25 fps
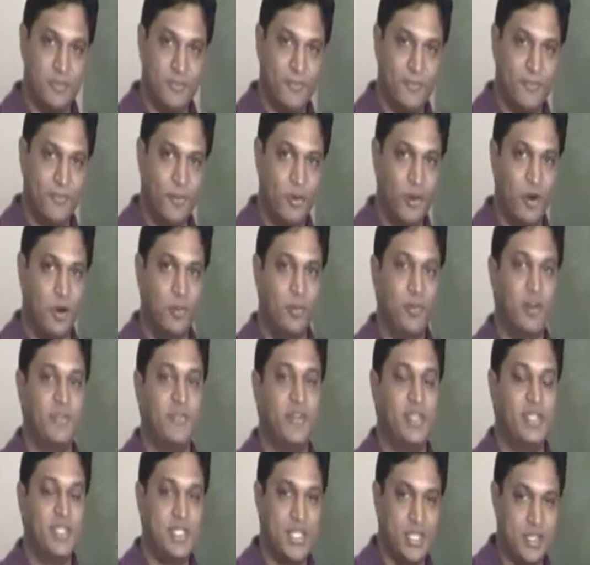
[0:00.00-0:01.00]
the form
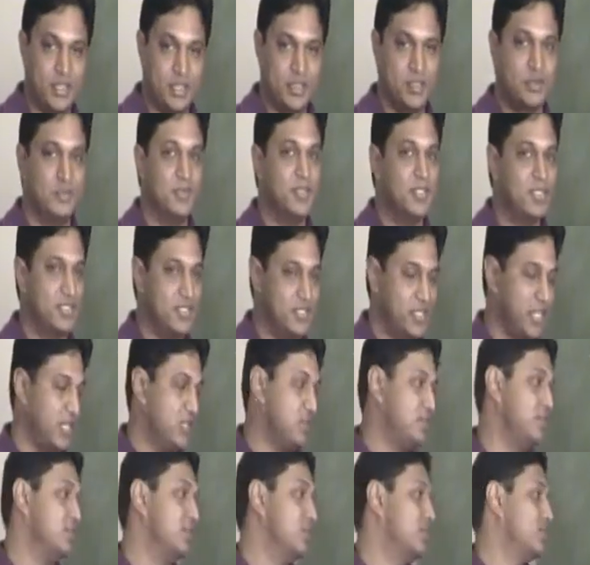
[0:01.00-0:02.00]
of a testable
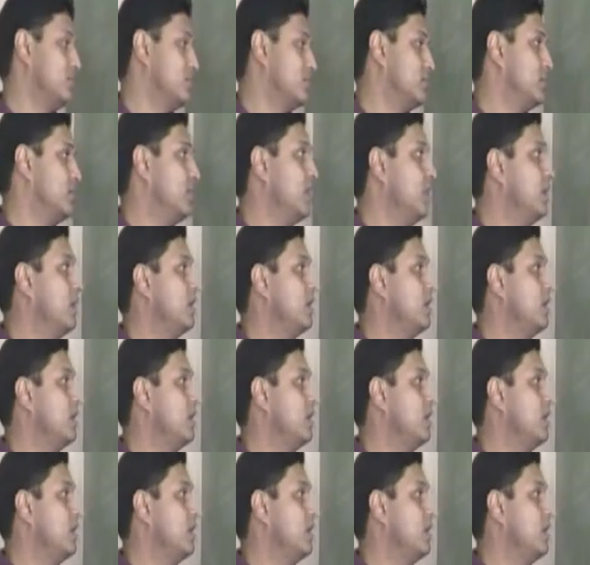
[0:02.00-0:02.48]
statement.